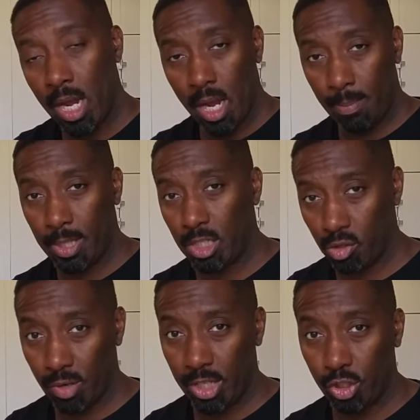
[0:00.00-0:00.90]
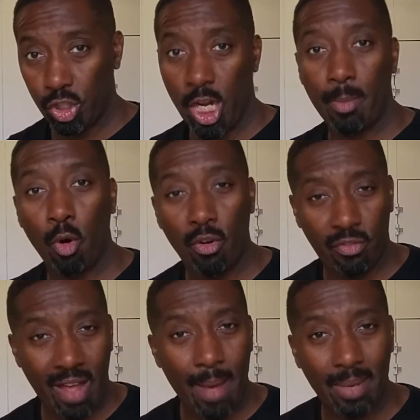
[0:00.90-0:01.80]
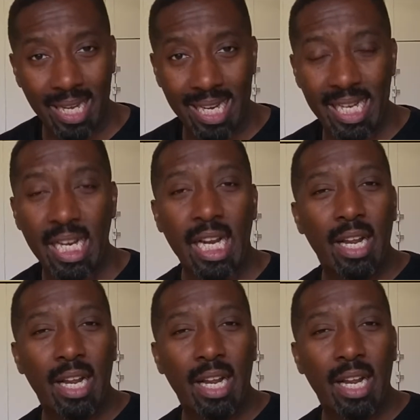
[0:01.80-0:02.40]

a business relationship, or a family,